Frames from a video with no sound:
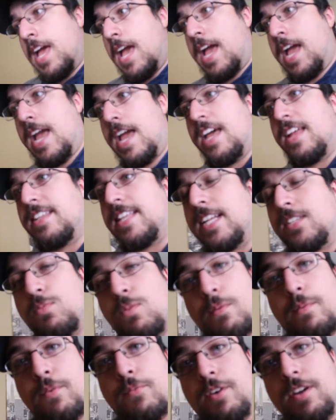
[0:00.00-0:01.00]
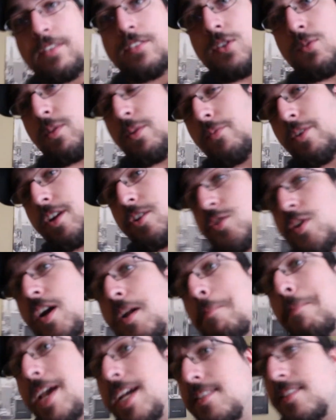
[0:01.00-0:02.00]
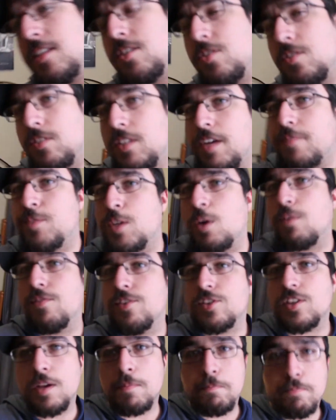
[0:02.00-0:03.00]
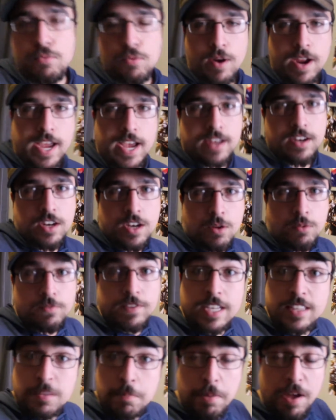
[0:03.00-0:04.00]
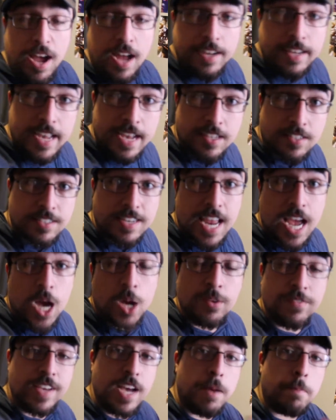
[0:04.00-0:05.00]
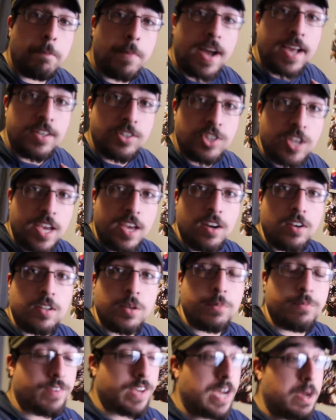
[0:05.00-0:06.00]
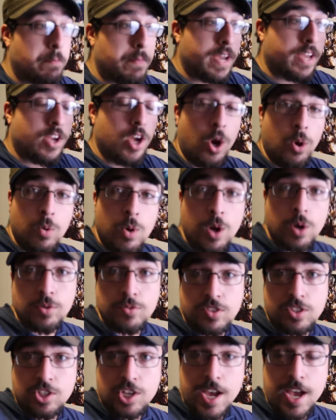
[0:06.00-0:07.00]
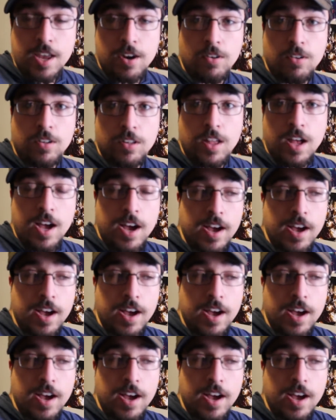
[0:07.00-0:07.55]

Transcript: And that's what we want to do. We want to try to make Digital Leftovers a brand. You know, we've got the podcast now, we've got my channel, and we've got my co-host channel,